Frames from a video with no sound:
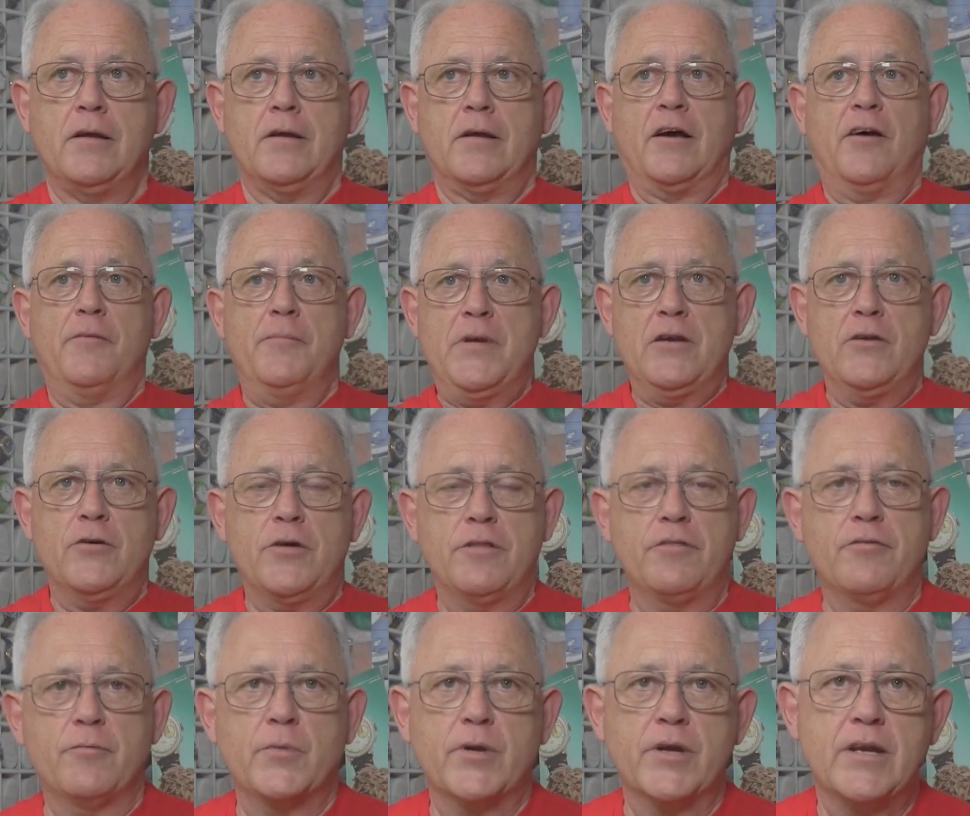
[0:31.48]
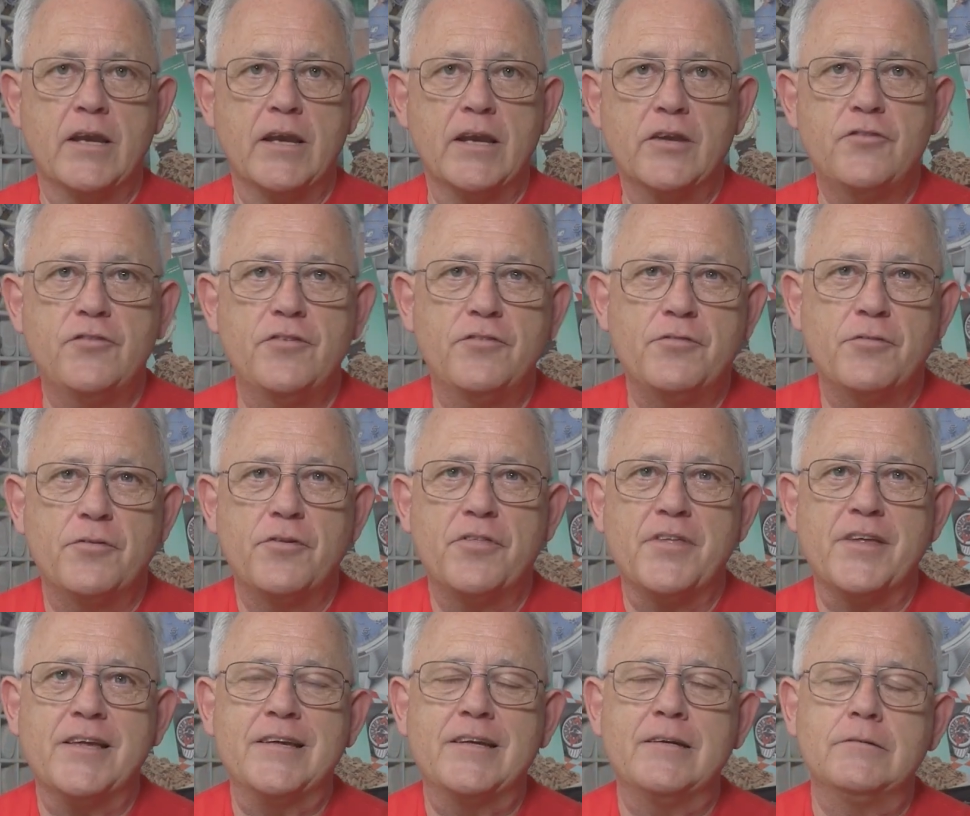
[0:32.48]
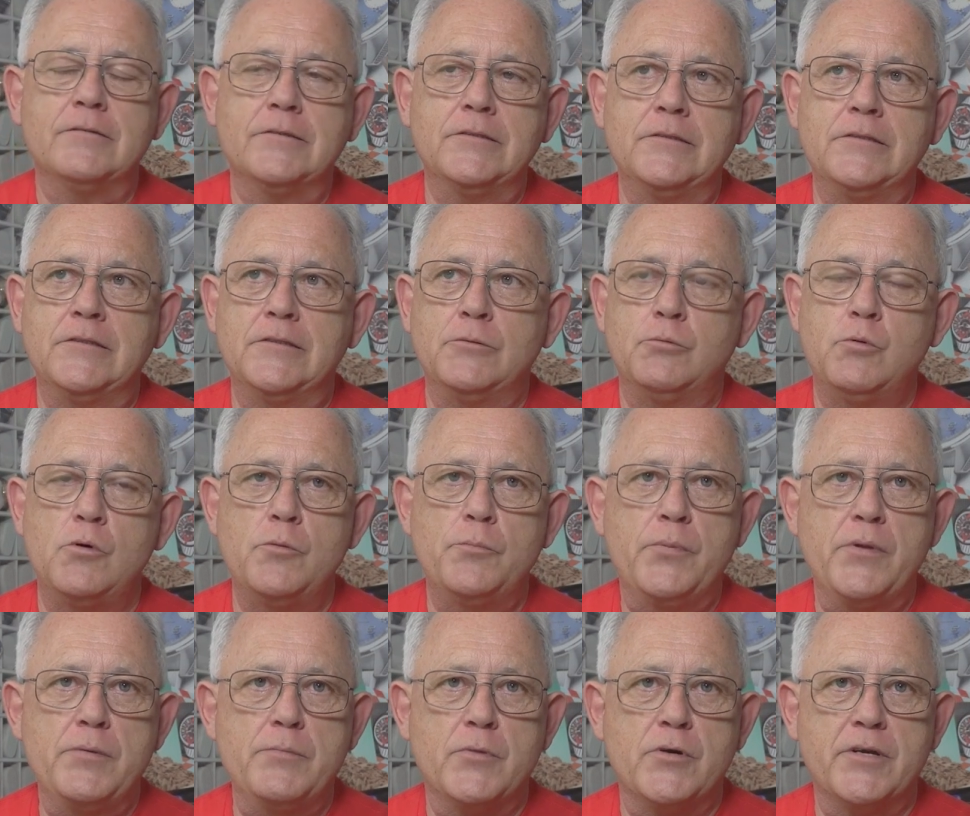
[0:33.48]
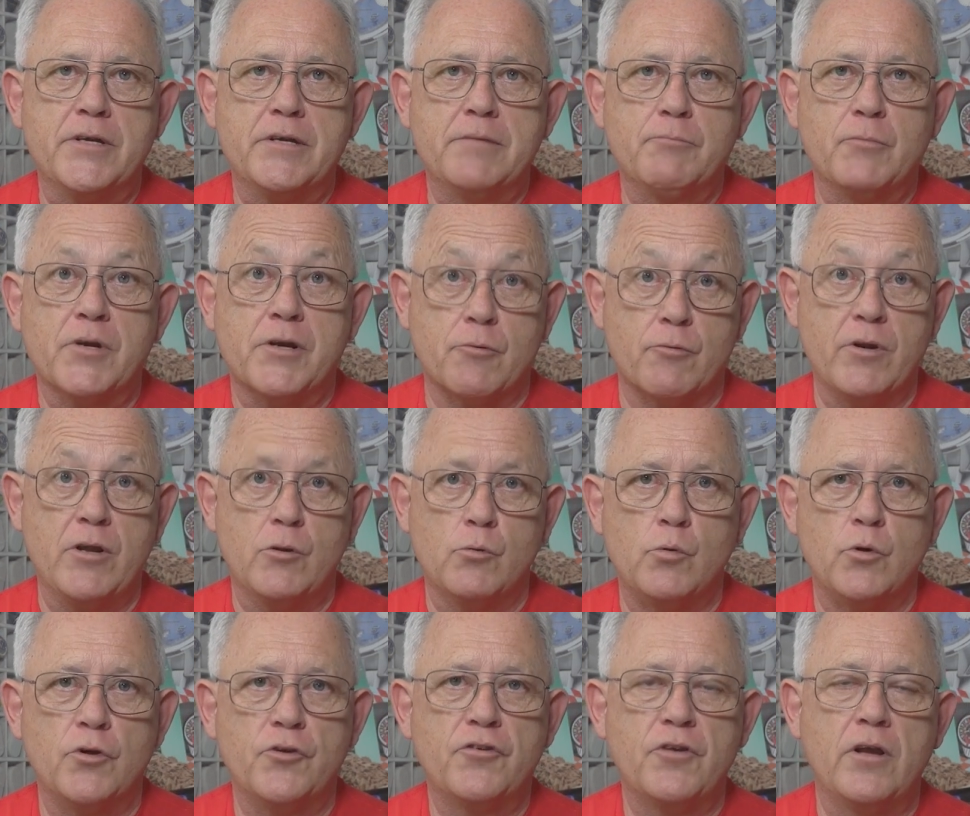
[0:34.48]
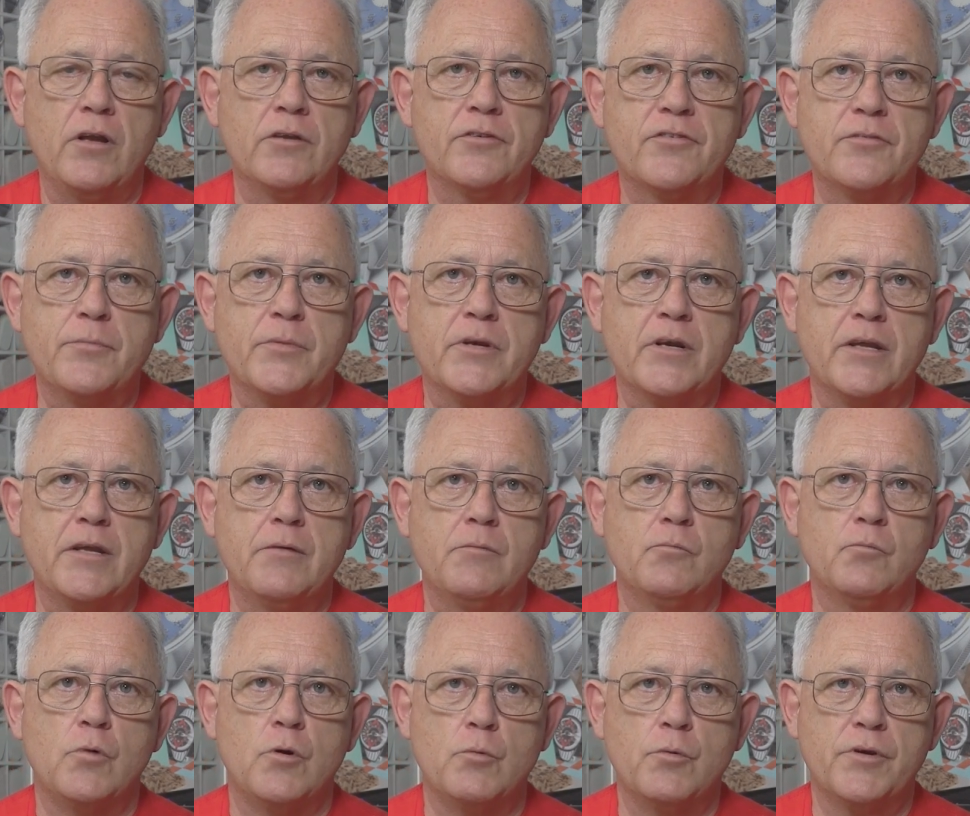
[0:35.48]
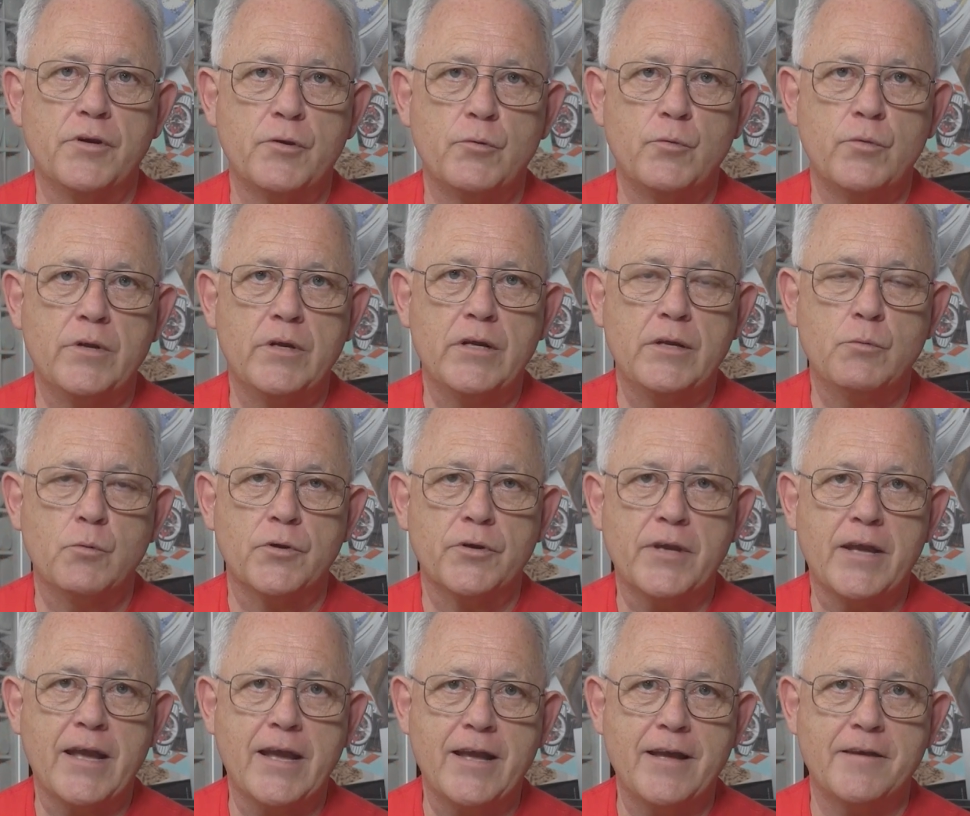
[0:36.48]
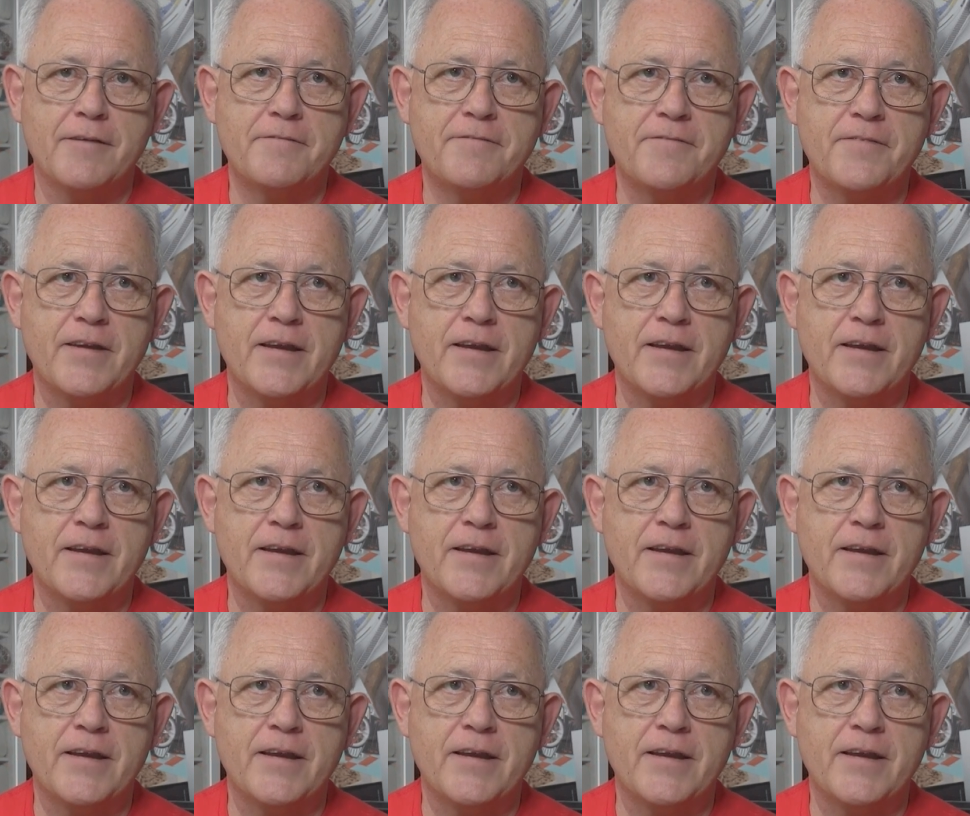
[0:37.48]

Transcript: I've been looking through my collection sort of thinking, oh, what would be my Grail watch? Ultimately, what would I really want to have?